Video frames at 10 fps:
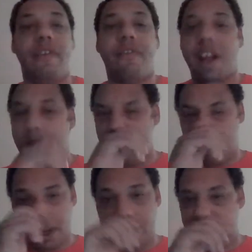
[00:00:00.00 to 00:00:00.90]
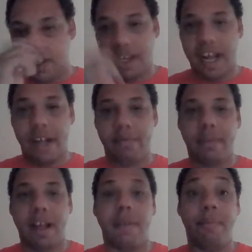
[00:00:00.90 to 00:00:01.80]
and final preseason game,
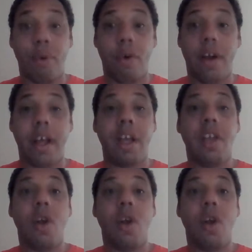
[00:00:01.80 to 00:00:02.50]
and boy,